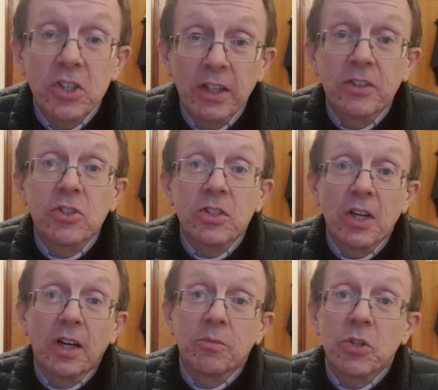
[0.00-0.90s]
challenging
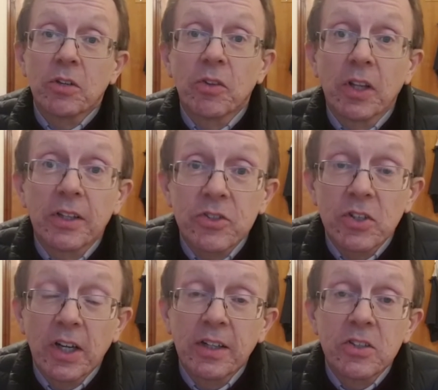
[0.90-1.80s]
times over the last
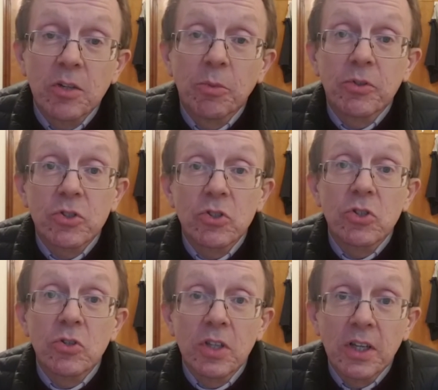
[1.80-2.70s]
18 months and
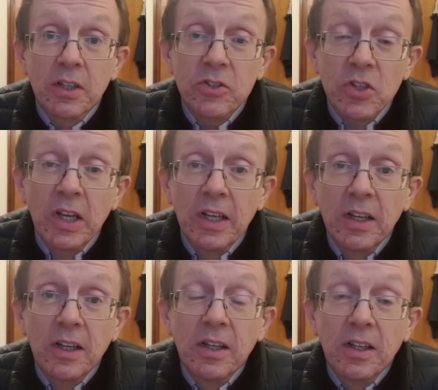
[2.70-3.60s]
2 years.
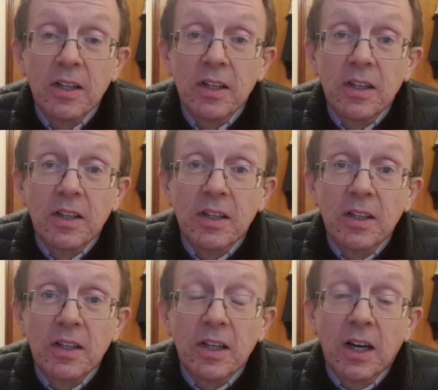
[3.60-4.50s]

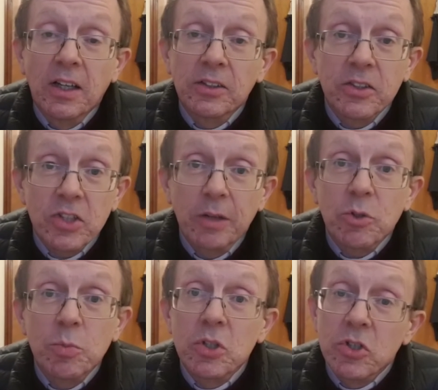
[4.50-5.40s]
And the same has
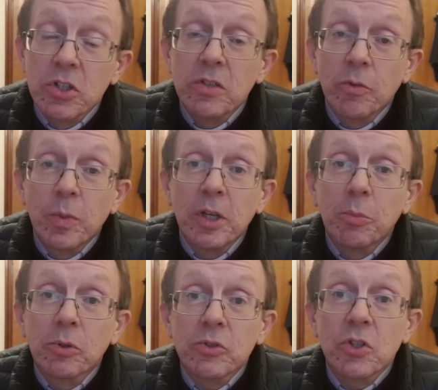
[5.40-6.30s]
been true for
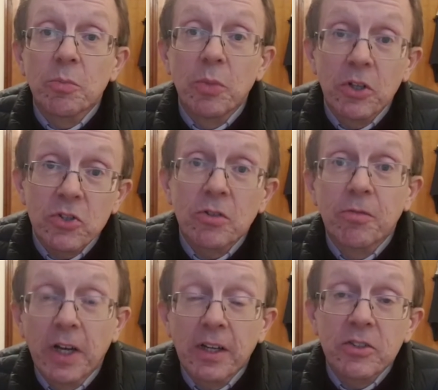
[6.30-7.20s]
people's personal
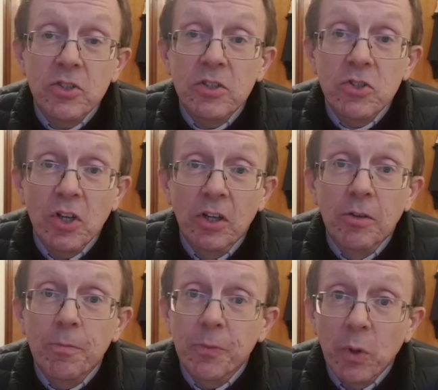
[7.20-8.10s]
finances. So
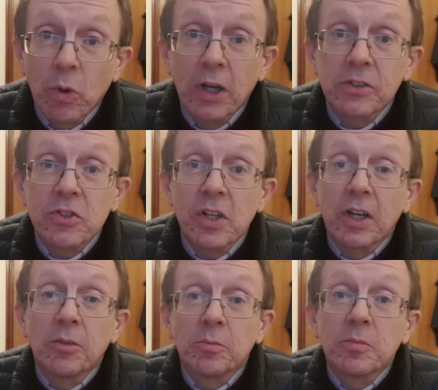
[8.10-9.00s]
whilst
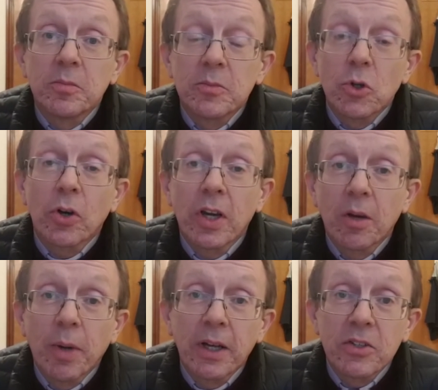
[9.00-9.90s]
I'm talking
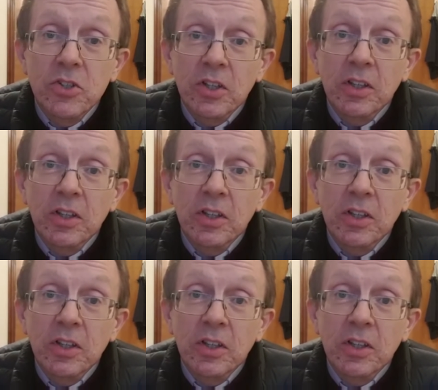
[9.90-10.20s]
about